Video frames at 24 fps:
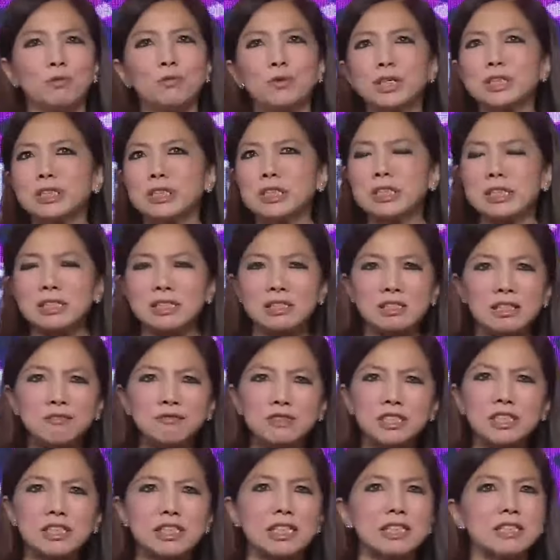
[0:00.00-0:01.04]
worked in the
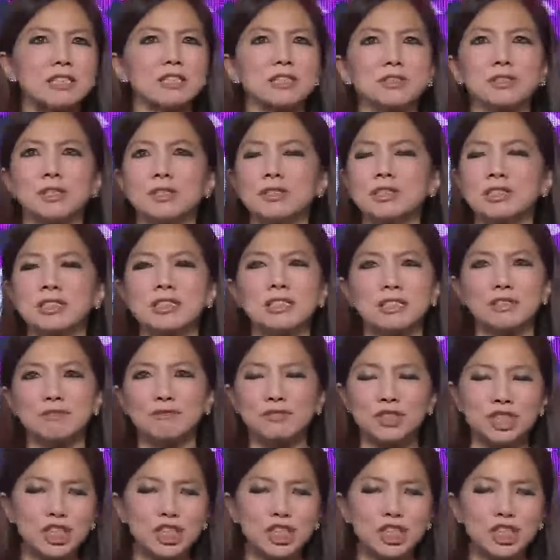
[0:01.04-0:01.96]
service center, call center for